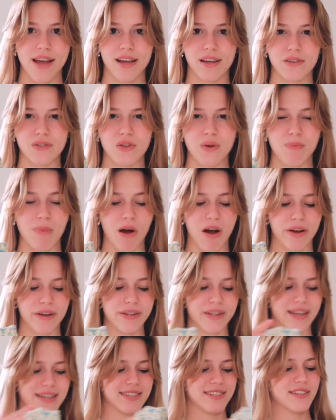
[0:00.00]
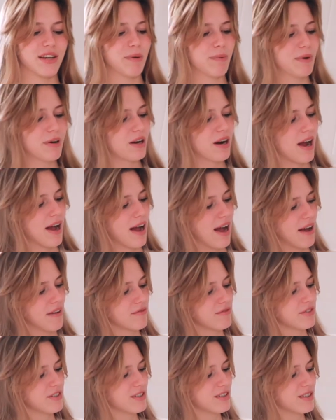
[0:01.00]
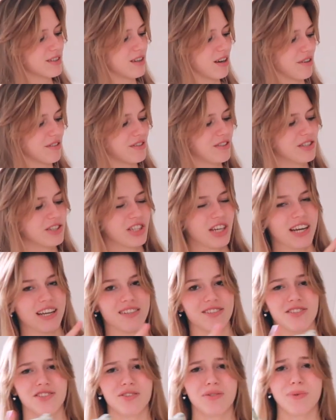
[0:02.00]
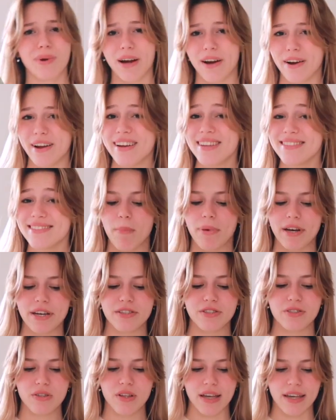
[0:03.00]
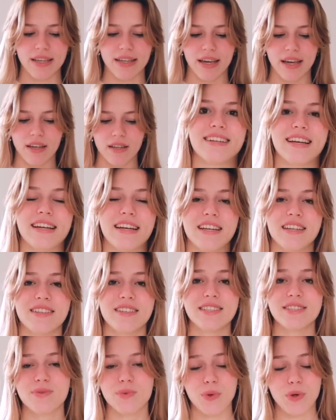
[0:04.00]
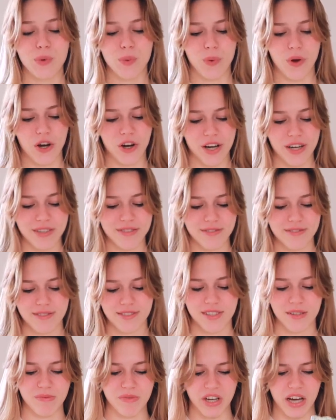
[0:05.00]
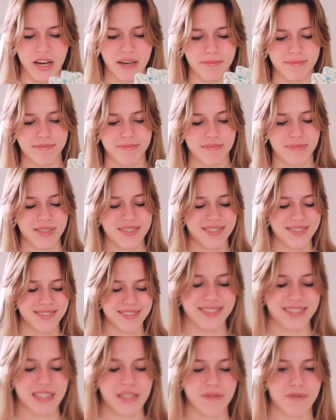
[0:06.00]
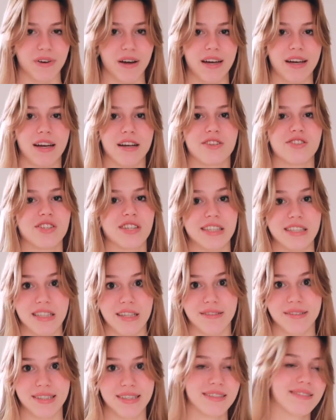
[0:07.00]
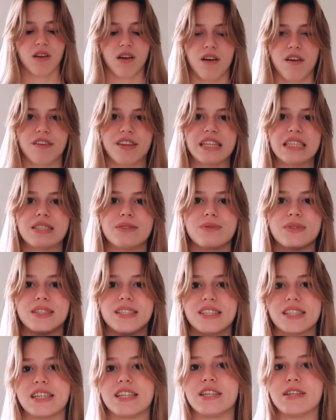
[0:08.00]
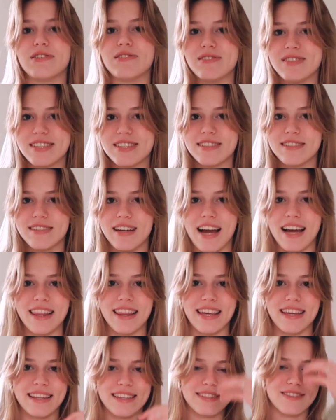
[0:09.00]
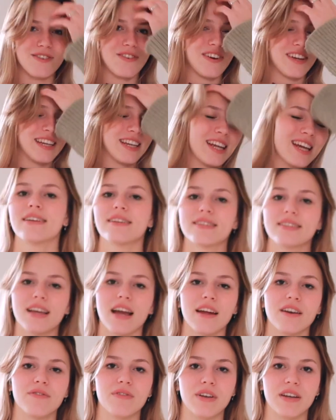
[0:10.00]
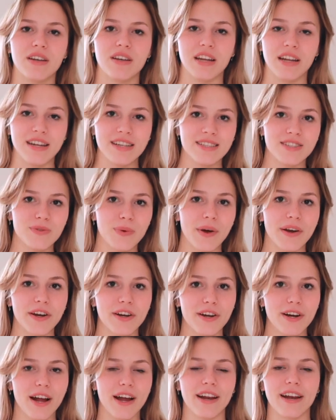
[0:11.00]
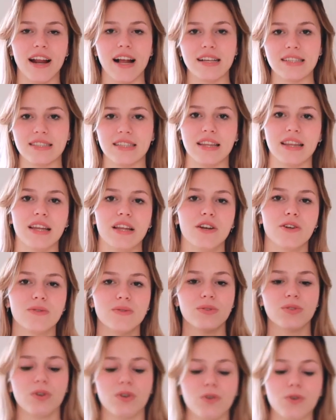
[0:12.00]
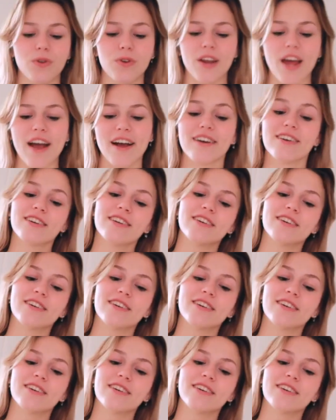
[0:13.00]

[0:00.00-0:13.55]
I also bought last summer. I haven't gotten a chance to wear it, but I do like it and I at least want to wear it sometime. See if I actually love it. This one's cute. I like this one. It is kind of a knitted sweater and it has a little turtleneck,